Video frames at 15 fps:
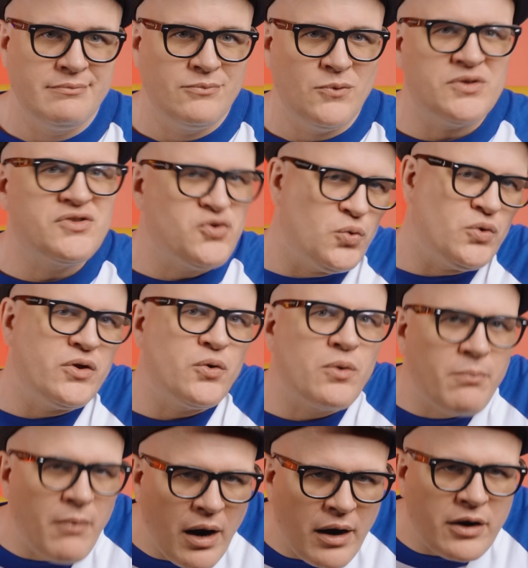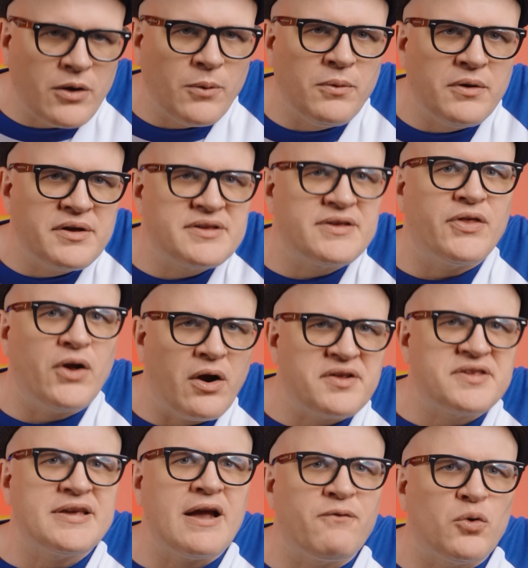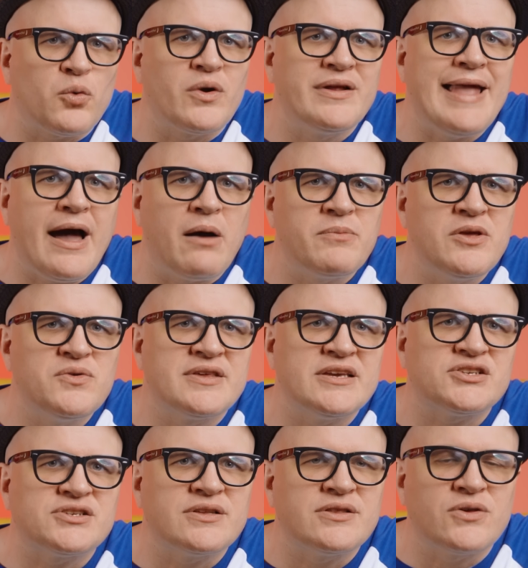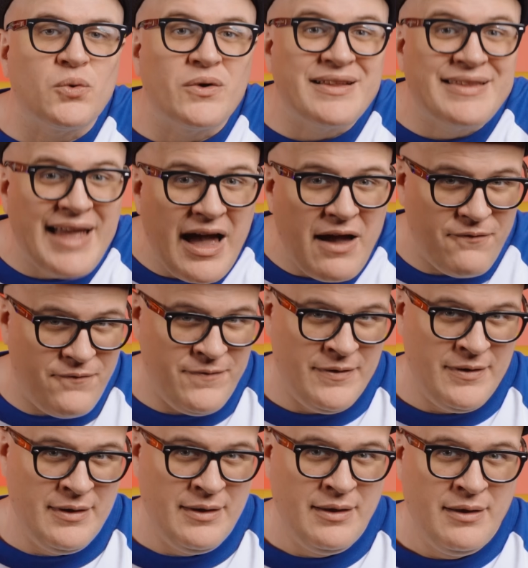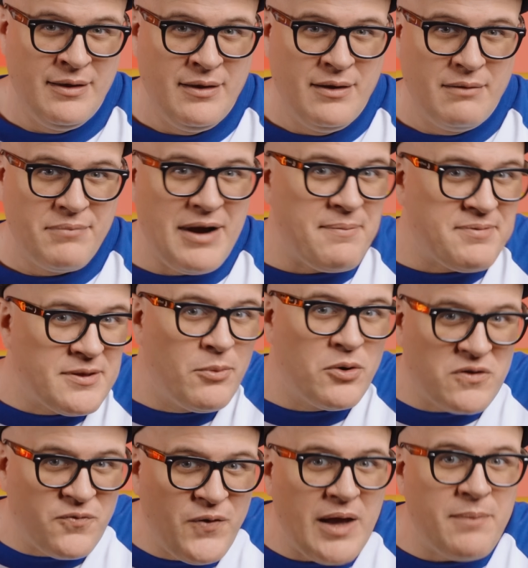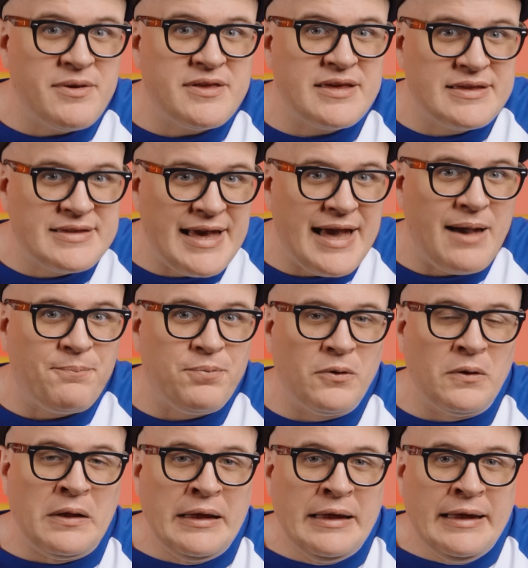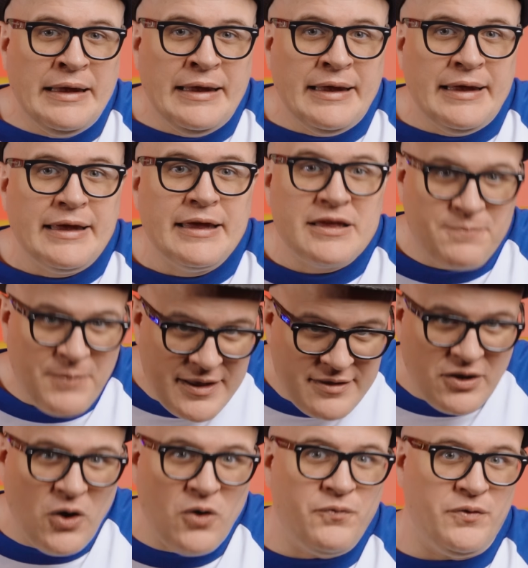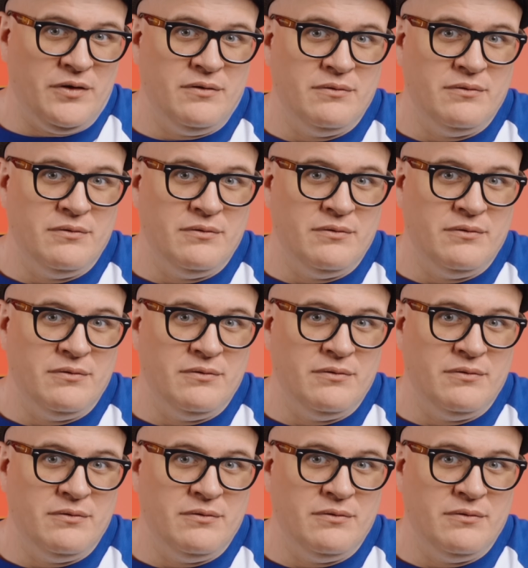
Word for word: What's truly remarkable is that there are several renowned musicians who are deaf. Perhaps the most famous example is Beethoven,